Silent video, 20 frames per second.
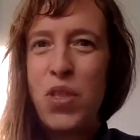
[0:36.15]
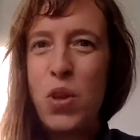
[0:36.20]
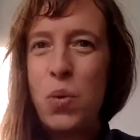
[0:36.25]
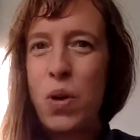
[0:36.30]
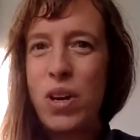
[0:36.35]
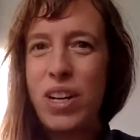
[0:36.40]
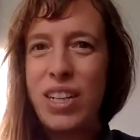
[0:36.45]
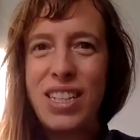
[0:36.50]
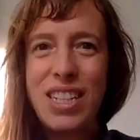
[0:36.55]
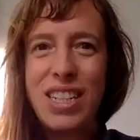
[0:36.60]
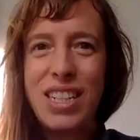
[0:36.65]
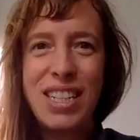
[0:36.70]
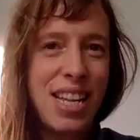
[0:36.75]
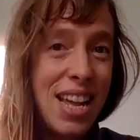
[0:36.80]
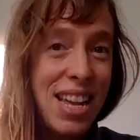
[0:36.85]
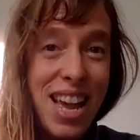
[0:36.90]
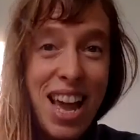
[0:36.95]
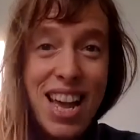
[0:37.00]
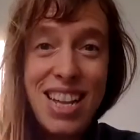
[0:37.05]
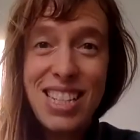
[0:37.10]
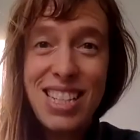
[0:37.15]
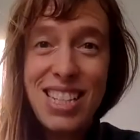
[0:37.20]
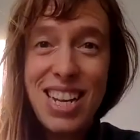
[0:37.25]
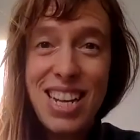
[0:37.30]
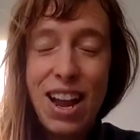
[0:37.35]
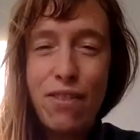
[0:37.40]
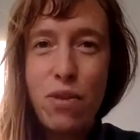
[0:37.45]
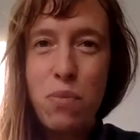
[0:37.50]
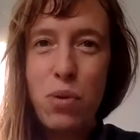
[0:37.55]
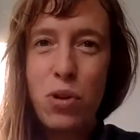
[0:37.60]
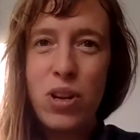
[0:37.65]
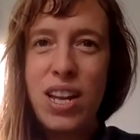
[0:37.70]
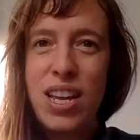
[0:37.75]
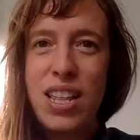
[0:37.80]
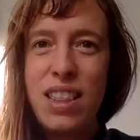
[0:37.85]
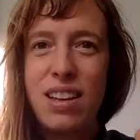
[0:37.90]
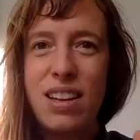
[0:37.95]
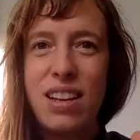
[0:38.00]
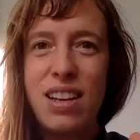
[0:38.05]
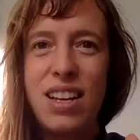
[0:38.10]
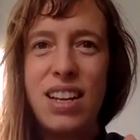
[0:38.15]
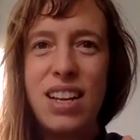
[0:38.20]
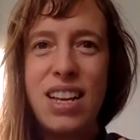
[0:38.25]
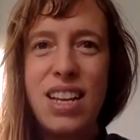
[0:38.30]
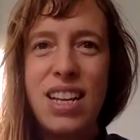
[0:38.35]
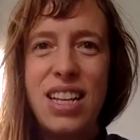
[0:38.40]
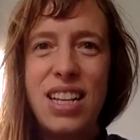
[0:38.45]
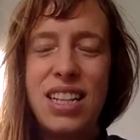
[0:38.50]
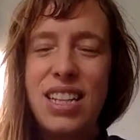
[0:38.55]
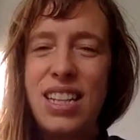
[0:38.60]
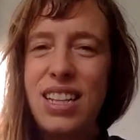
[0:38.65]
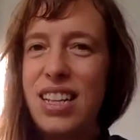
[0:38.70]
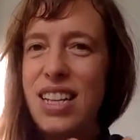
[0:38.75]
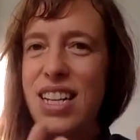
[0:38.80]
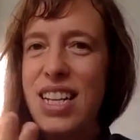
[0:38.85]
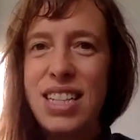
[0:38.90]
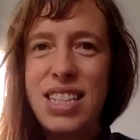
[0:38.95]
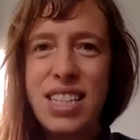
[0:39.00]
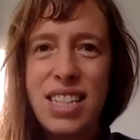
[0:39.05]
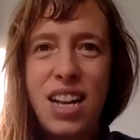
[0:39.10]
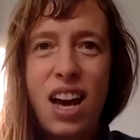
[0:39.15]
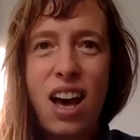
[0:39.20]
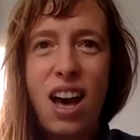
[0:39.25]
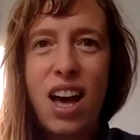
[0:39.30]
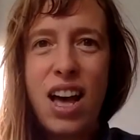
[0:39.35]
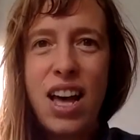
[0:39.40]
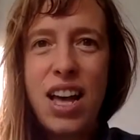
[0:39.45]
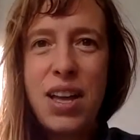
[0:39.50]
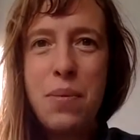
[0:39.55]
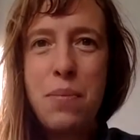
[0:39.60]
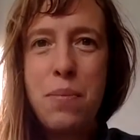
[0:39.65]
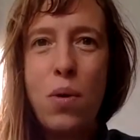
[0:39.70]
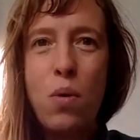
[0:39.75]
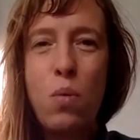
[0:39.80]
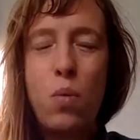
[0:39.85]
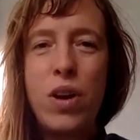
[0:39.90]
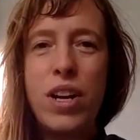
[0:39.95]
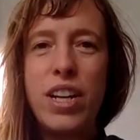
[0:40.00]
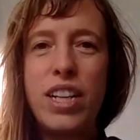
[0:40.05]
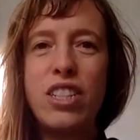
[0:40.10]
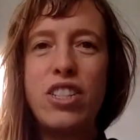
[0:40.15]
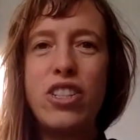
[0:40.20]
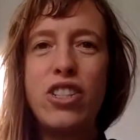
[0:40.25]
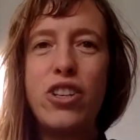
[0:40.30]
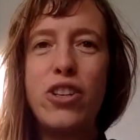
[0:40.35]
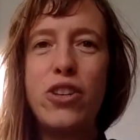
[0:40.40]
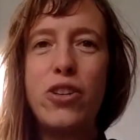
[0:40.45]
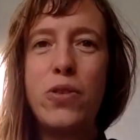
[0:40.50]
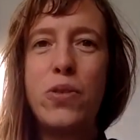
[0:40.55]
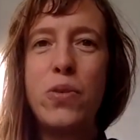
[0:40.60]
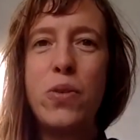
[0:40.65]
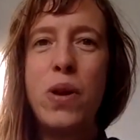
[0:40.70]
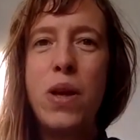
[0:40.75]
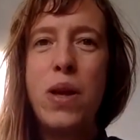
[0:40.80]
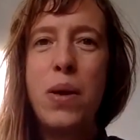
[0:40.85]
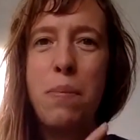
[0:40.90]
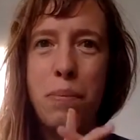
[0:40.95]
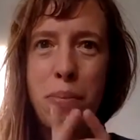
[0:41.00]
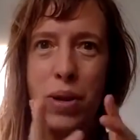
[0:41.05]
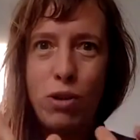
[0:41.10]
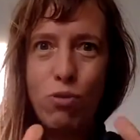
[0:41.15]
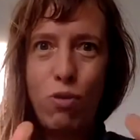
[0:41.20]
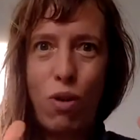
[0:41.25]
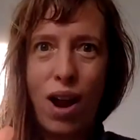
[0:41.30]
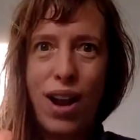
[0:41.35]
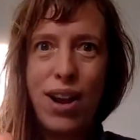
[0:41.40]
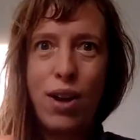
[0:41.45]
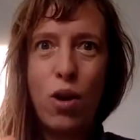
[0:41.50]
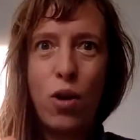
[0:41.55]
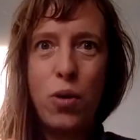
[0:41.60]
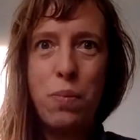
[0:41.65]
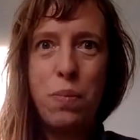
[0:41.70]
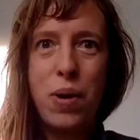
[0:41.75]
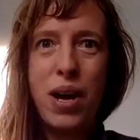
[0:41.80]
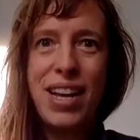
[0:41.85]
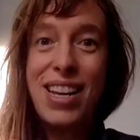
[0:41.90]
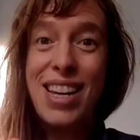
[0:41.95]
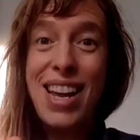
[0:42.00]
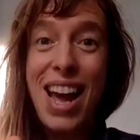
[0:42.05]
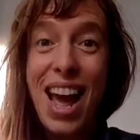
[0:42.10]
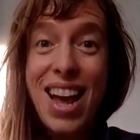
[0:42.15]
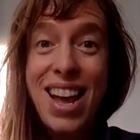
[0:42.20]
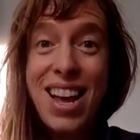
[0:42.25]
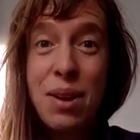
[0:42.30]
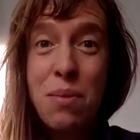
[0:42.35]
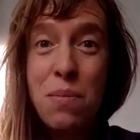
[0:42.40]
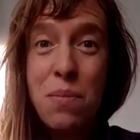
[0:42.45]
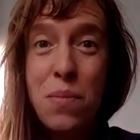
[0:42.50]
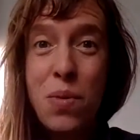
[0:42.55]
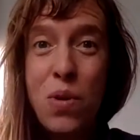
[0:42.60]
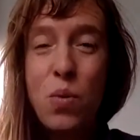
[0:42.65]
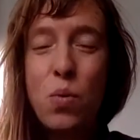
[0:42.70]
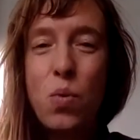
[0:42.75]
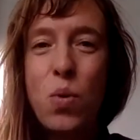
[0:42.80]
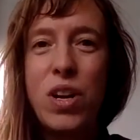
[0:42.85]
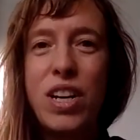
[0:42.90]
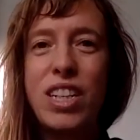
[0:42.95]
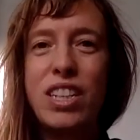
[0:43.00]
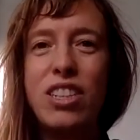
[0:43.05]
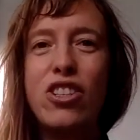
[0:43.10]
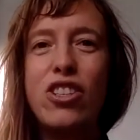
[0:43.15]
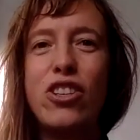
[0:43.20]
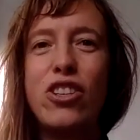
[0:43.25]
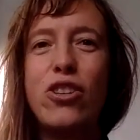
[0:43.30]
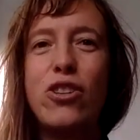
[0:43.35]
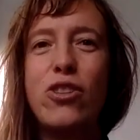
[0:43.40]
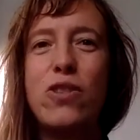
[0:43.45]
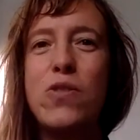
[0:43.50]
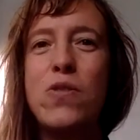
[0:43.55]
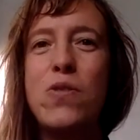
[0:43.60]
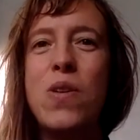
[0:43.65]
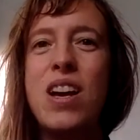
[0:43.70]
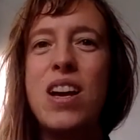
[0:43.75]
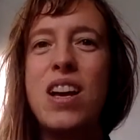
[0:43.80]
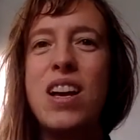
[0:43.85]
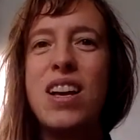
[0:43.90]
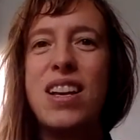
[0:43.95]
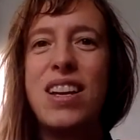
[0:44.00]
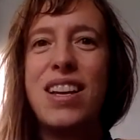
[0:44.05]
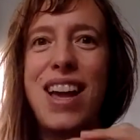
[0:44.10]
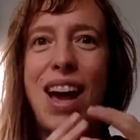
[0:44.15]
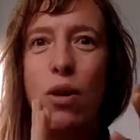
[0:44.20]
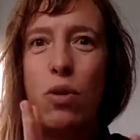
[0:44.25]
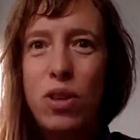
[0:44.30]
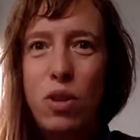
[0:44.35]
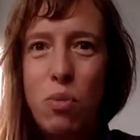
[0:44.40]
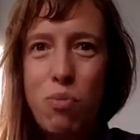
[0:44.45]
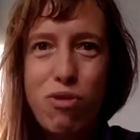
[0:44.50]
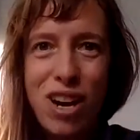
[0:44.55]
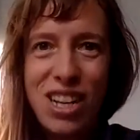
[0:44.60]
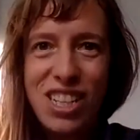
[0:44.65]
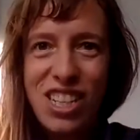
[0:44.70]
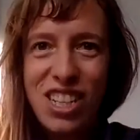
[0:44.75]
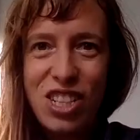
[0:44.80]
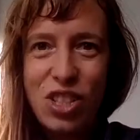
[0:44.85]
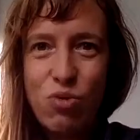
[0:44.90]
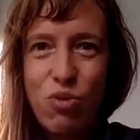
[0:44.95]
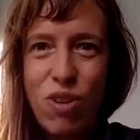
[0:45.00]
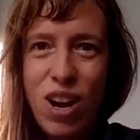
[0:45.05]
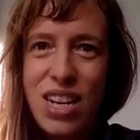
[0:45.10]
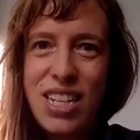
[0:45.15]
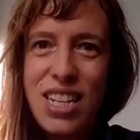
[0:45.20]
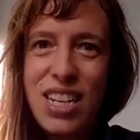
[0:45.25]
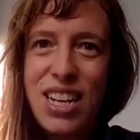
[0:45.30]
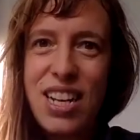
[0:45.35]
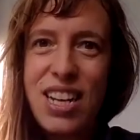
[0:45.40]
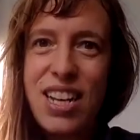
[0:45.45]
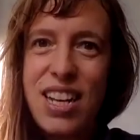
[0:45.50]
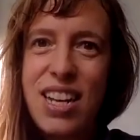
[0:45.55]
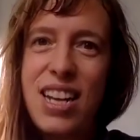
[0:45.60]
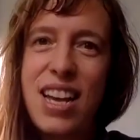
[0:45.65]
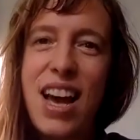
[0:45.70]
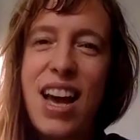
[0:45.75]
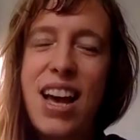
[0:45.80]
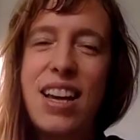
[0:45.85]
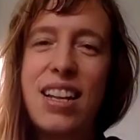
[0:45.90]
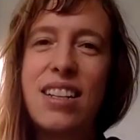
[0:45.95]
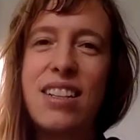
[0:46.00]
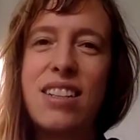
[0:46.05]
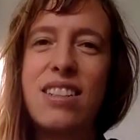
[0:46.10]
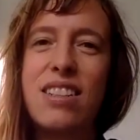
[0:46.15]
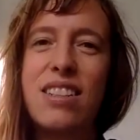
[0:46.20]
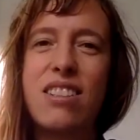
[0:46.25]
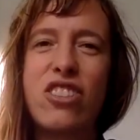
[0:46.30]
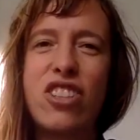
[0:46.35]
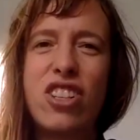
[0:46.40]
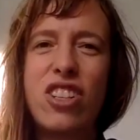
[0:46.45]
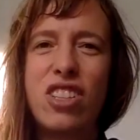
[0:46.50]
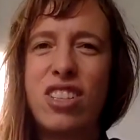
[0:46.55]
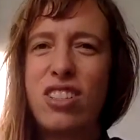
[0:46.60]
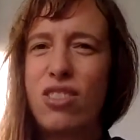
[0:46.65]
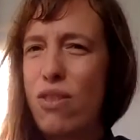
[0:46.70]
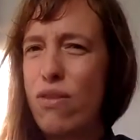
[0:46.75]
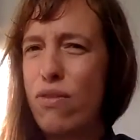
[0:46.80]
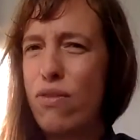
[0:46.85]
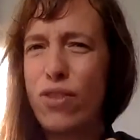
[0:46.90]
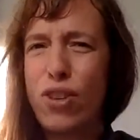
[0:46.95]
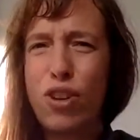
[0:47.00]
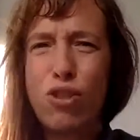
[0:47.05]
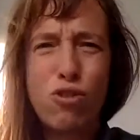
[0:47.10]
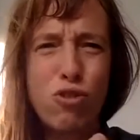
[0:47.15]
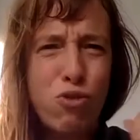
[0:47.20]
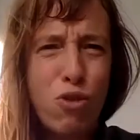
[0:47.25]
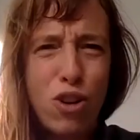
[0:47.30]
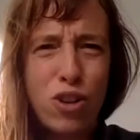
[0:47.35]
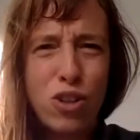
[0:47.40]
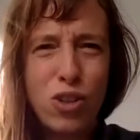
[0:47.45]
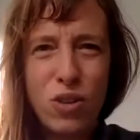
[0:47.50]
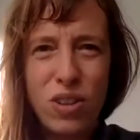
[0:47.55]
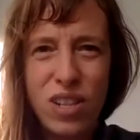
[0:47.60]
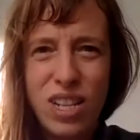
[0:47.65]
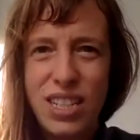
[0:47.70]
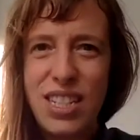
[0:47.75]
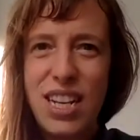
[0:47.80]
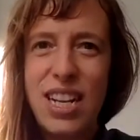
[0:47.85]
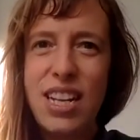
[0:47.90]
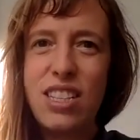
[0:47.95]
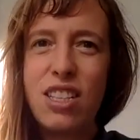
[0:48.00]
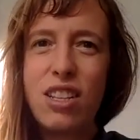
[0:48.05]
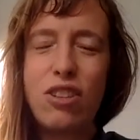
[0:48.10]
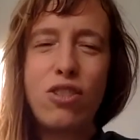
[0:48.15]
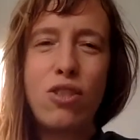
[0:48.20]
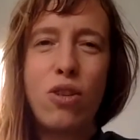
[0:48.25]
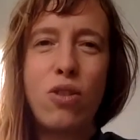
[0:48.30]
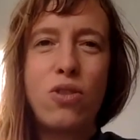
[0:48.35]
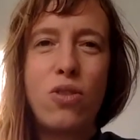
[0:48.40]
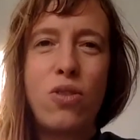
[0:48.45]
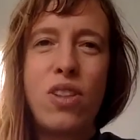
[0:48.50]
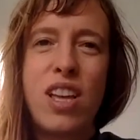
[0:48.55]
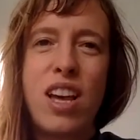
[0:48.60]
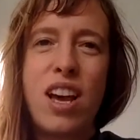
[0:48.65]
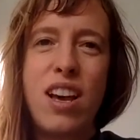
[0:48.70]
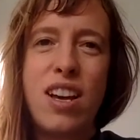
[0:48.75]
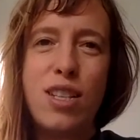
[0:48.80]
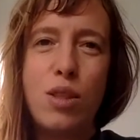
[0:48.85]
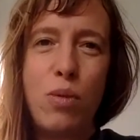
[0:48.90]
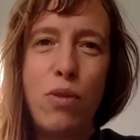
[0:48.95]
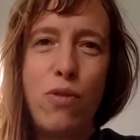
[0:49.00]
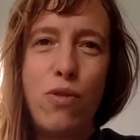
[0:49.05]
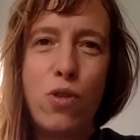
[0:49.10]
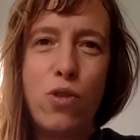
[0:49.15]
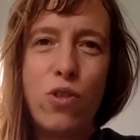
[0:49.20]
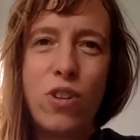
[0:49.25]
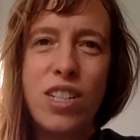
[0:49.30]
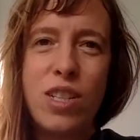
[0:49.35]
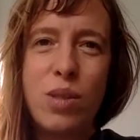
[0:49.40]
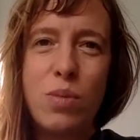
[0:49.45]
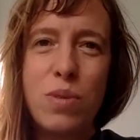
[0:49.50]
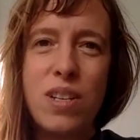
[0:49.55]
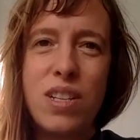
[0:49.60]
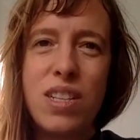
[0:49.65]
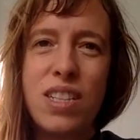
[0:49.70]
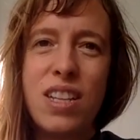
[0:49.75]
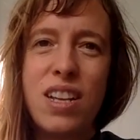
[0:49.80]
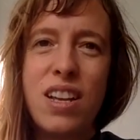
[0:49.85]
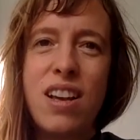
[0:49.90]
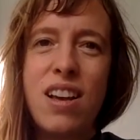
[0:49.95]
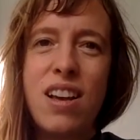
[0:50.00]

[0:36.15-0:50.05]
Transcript: wanting to say yes to everybody that needs time, wanting to be right on my game, wanting to get all the presents ready and just sort of cross all the T's and dot all the I's before Christmas.